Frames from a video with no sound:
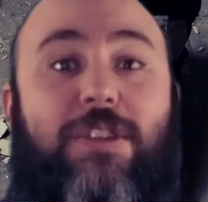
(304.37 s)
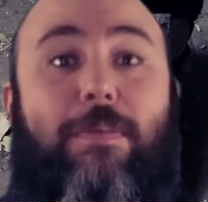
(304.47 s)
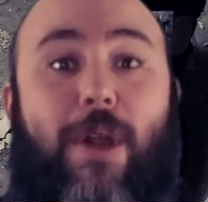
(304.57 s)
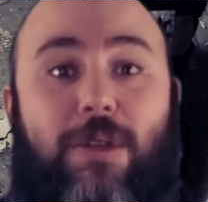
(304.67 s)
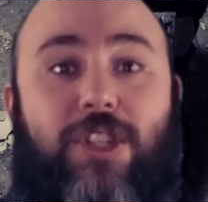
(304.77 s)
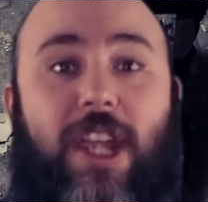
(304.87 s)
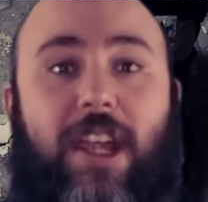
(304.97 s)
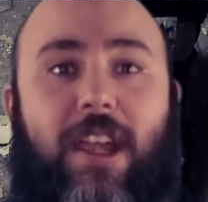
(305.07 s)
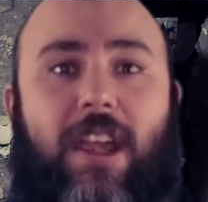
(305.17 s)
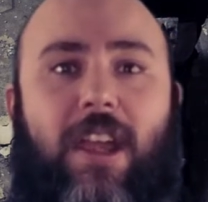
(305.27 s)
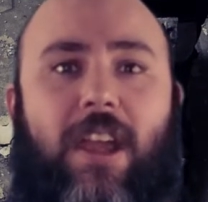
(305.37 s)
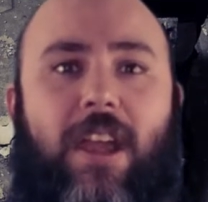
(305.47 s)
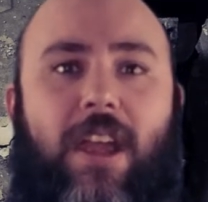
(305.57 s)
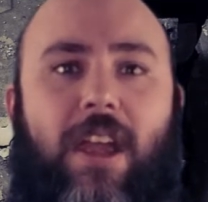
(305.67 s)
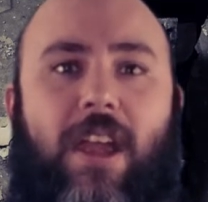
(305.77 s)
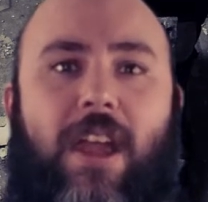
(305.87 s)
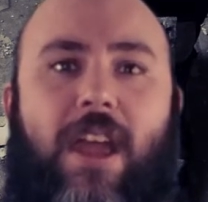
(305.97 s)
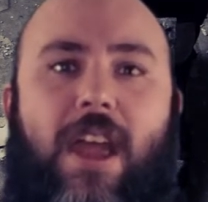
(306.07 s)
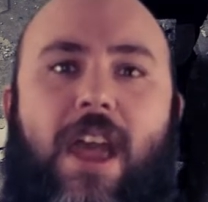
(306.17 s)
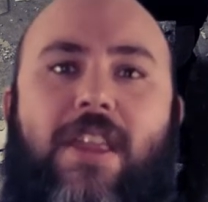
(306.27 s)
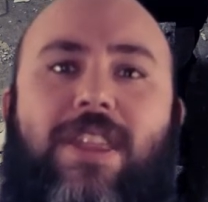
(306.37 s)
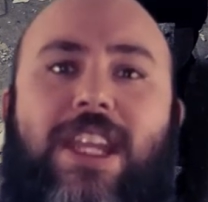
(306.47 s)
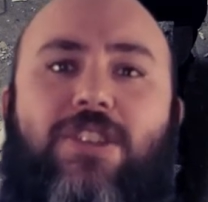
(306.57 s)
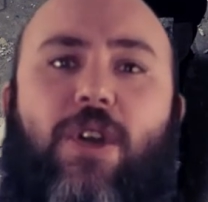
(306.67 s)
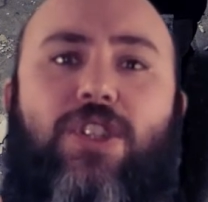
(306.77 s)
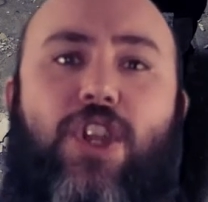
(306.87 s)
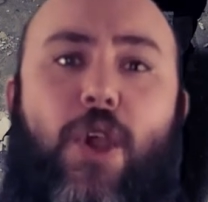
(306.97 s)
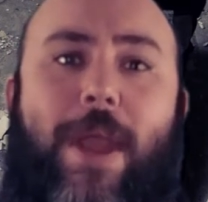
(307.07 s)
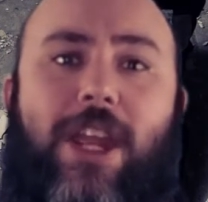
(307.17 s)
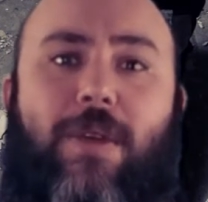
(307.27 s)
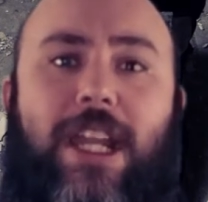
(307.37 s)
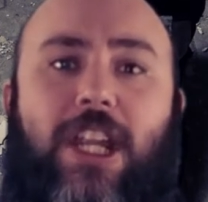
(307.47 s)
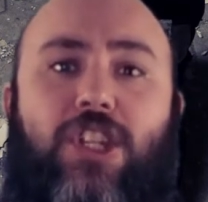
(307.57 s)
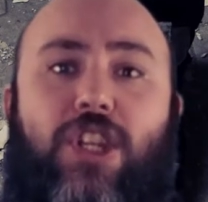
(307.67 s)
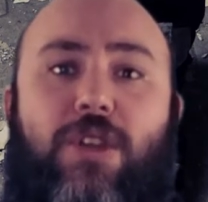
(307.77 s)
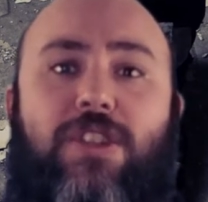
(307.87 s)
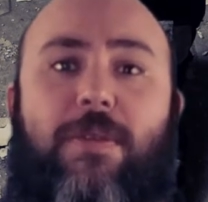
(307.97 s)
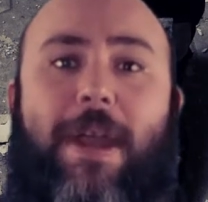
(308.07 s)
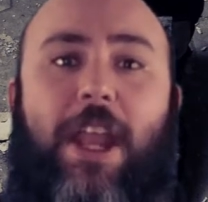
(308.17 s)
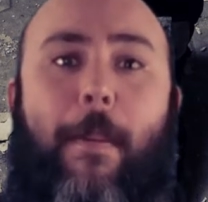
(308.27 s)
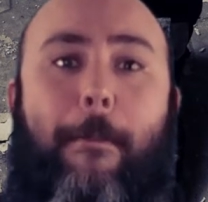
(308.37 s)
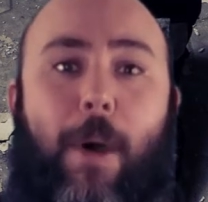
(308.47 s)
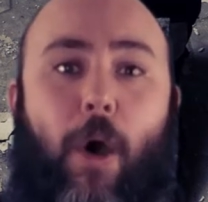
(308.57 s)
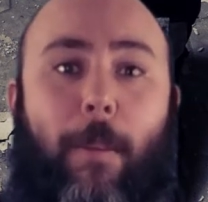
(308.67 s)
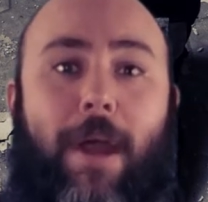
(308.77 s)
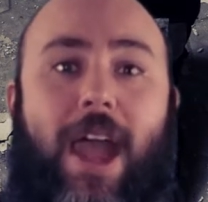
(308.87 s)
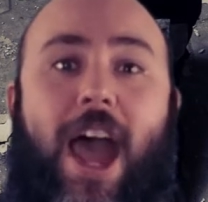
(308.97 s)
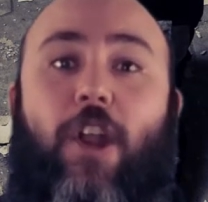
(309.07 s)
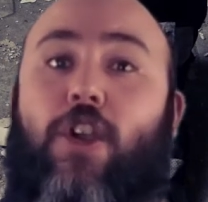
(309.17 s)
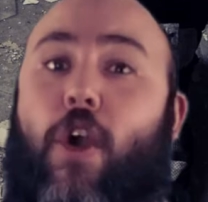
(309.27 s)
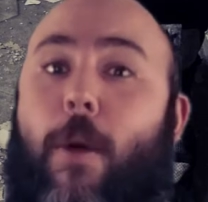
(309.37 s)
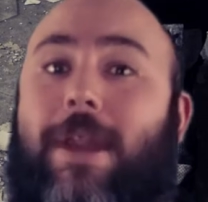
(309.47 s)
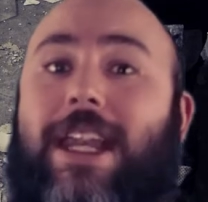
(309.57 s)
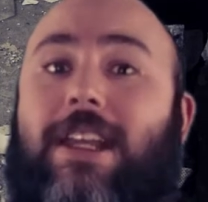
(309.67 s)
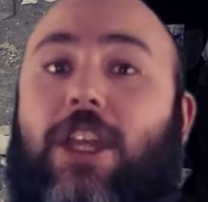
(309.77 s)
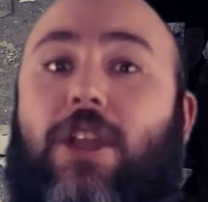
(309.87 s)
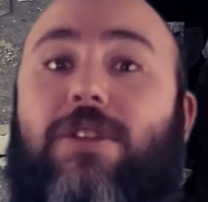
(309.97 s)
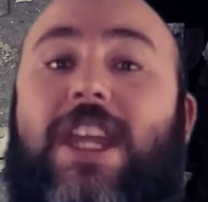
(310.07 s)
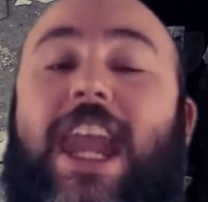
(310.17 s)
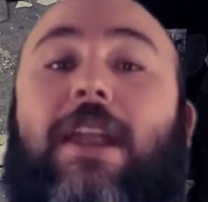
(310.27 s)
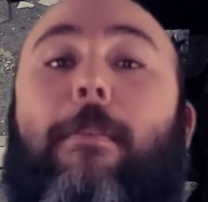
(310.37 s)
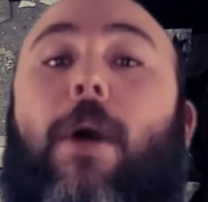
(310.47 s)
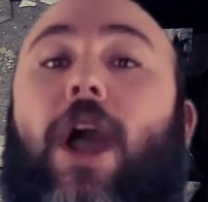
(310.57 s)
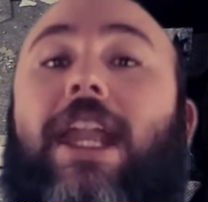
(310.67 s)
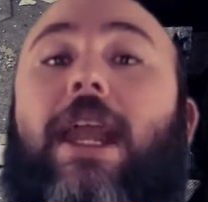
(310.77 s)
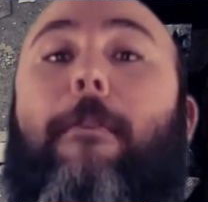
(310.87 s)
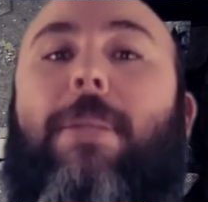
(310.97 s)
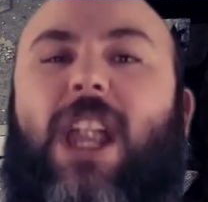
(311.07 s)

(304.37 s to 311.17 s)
was approaching. These are two ingredients used to make a bomb and are commonly used in mining